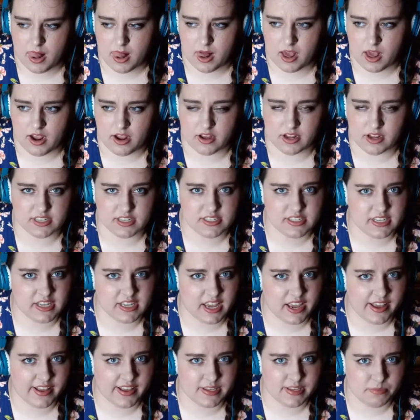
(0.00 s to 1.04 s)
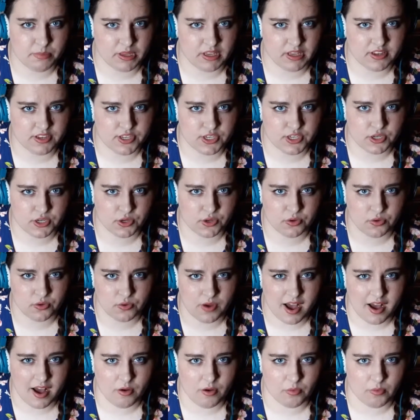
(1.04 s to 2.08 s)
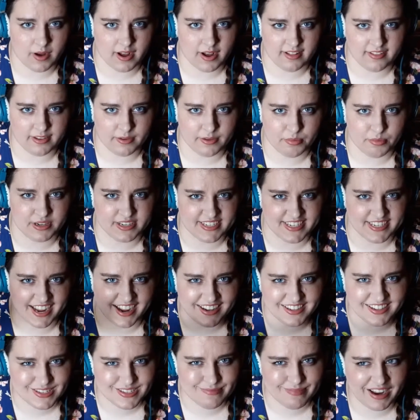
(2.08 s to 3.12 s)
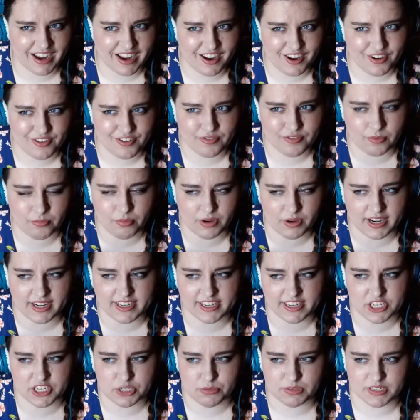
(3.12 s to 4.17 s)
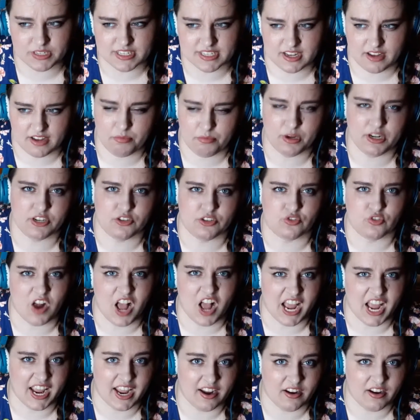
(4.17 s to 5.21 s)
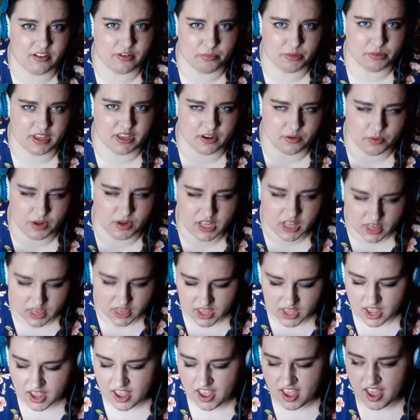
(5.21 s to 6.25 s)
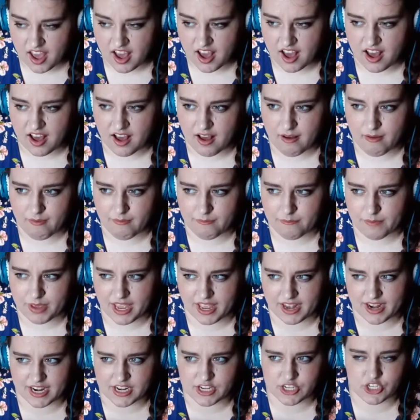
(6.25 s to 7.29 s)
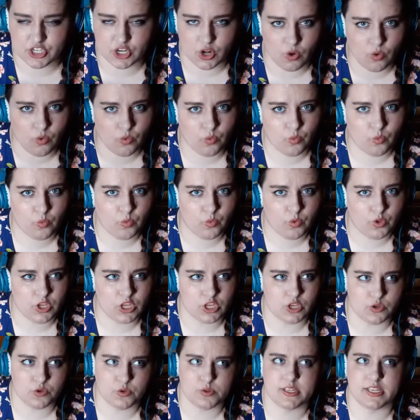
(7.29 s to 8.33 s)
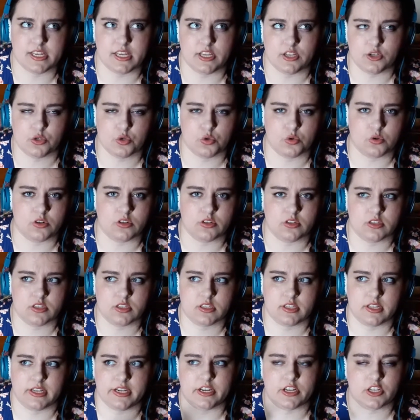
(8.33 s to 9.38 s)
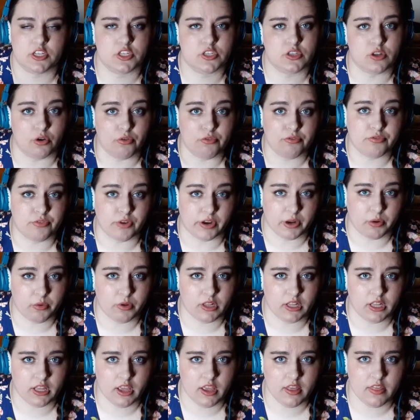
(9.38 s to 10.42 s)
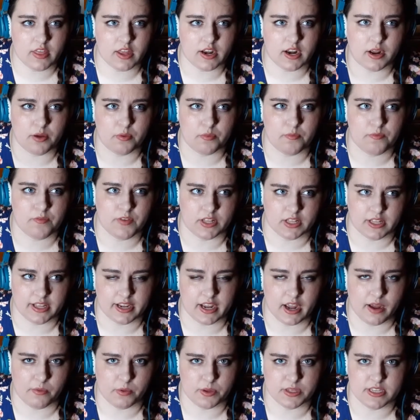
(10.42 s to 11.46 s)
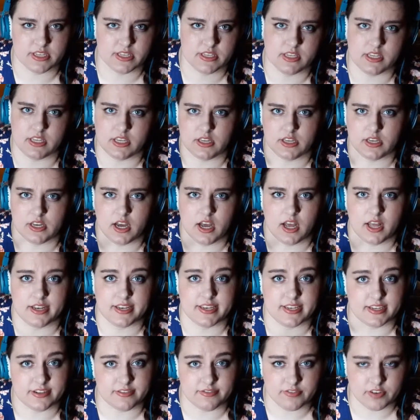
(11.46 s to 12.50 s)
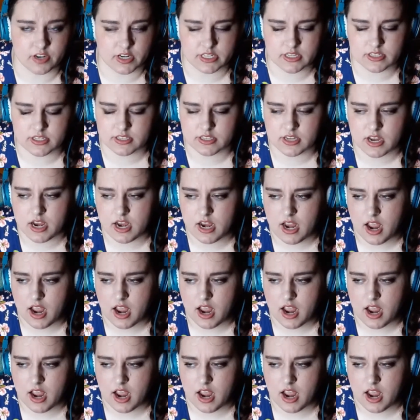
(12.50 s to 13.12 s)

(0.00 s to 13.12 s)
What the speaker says: I honestly can't speak to how well it protects my hair from breakage because I have pretty dry hair to begin with. And I don't use heat tools like so frequently that I feel like I would see a difference.